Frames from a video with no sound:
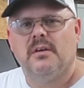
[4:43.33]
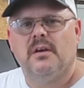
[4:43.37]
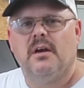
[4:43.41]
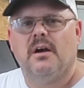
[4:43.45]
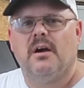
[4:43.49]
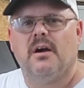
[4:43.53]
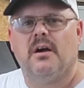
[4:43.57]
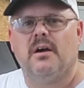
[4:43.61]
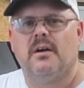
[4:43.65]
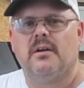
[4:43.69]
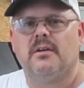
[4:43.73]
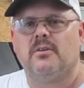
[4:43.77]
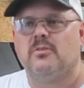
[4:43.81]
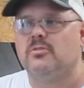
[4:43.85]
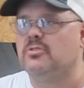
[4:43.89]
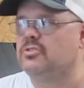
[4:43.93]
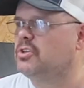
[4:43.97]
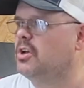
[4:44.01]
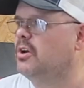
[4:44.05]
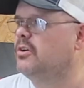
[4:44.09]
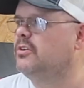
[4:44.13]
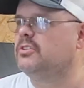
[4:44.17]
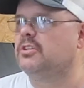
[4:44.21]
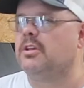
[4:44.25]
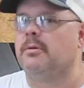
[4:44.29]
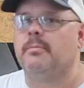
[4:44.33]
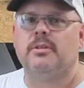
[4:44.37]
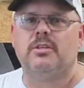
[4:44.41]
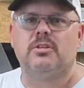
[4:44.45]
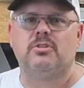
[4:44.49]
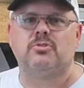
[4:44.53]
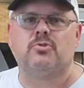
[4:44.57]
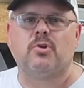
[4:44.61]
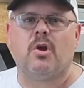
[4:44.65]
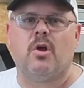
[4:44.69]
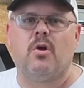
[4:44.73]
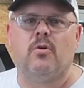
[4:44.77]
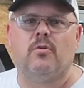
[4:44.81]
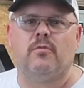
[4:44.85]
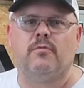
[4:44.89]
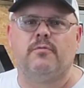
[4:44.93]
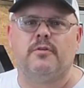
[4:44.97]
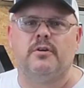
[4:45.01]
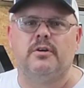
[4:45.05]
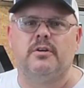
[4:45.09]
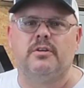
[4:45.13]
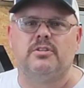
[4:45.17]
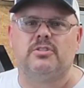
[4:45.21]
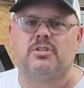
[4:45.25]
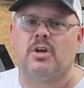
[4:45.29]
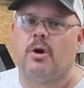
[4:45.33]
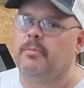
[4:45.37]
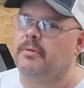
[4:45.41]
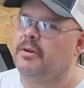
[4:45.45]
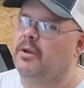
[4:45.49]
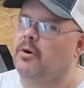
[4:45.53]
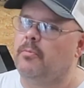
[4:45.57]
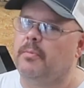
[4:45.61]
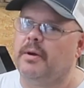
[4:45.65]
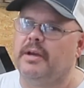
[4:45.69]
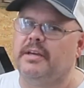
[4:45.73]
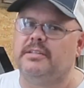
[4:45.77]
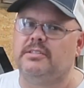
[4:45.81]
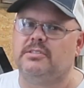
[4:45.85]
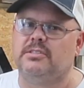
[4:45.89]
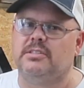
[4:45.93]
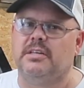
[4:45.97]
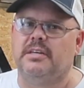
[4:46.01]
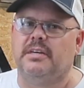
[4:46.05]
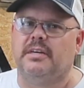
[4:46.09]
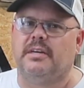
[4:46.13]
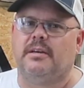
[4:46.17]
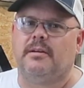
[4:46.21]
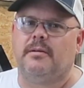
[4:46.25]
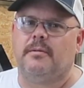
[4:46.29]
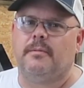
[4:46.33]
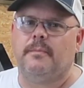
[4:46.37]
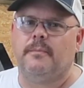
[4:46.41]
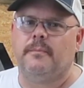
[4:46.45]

I'm going to show you some of this drone footage. Hope it don't make you sick.